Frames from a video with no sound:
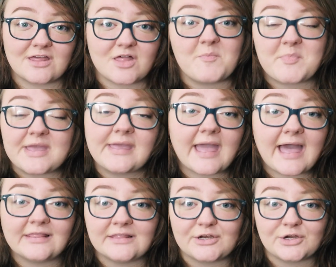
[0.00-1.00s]
clumping
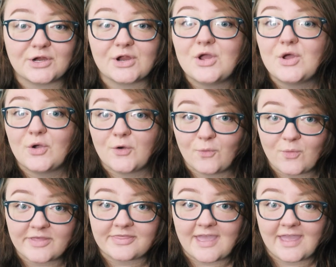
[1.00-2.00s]
cat litter
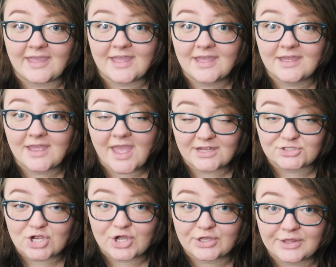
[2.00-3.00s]
with a
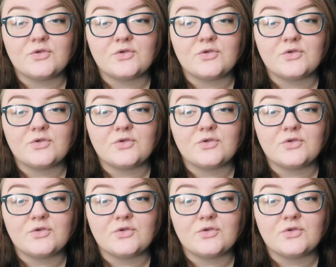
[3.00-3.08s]
hedgehog.